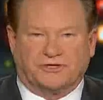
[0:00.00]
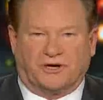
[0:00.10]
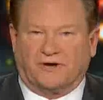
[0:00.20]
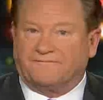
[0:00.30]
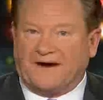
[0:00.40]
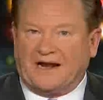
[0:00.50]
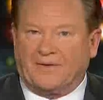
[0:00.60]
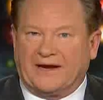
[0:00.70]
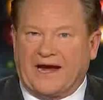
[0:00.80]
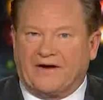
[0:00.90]
are
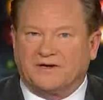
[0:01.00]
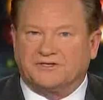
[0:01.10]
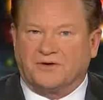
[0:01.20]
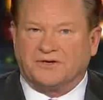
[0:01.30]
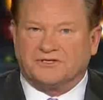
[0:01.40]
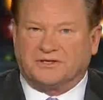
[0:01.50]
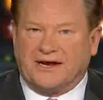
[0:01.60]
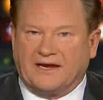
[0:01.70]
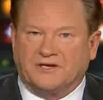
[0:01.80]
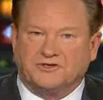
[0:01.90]
following Arizona's
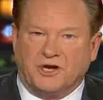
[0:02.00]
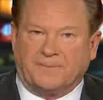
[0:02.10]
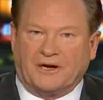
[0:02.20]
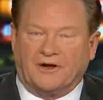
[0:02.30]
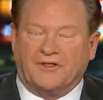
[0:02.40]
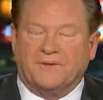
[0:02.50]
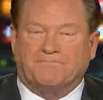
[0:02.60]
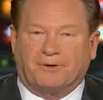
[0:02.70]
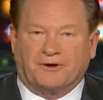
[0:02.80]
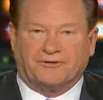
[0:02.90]
lead and jumping on the
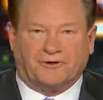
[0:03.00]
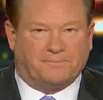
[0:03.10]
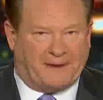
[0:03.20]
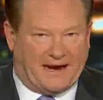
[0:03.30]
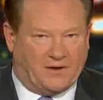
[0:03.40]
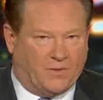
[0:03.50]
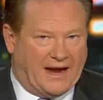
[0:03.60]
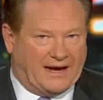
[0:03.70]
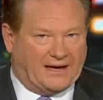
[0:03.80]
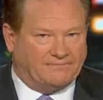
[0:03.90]
birther
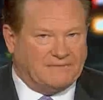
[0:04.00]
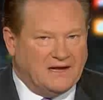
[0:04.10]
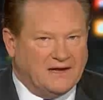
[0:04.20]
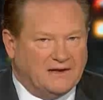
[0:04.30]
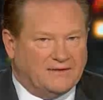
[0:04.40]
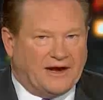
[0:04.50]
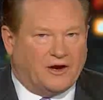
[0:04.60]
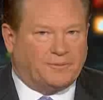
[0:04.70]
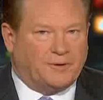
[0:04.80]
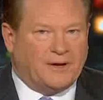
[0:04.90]
bandwagon. They are
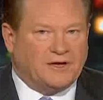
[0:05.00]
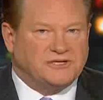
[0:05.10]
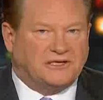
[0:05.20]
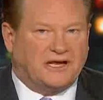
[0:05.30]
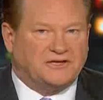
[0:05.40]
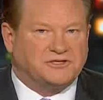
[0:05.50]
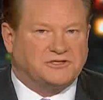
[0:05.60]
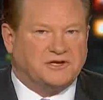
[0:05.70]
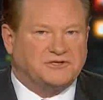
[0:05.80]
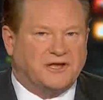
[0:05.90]
proposing
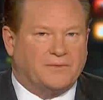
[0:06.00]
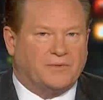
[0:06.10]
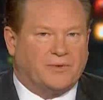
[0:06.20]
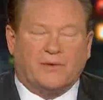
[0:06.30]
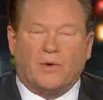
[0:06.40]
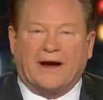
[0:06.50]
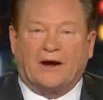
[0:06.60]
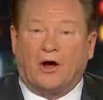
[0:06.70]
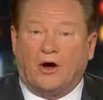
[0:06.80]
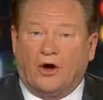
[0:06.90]
legislation that would require
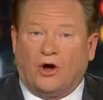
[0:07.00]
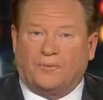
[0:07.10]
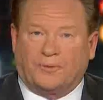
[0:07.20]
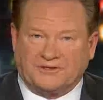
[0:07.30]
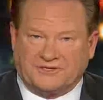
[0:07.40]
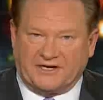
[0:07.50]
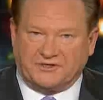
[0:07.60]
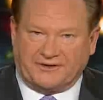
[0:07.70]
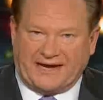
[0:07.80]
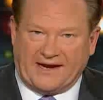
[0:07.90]
all
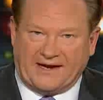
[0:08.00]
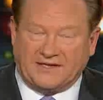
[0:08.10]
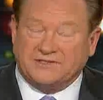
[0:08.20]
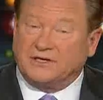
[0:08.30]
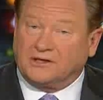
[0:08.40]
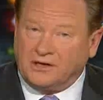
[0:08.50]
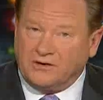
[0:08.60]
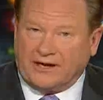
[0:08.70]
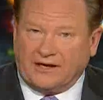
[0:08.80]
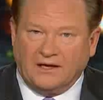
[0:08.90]
presidential candidates,
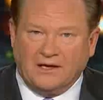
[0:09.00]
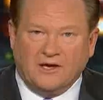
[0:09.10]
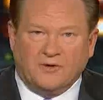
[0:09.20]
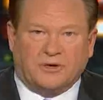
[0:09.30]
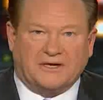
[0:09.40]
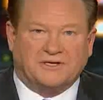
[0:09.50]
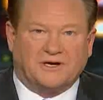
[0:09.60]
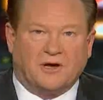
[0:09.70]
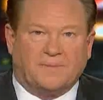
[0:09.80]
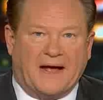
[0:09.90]
including President
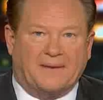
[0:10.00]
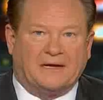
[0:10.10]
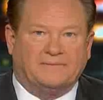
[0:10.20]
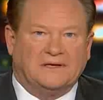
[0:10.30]
Obama,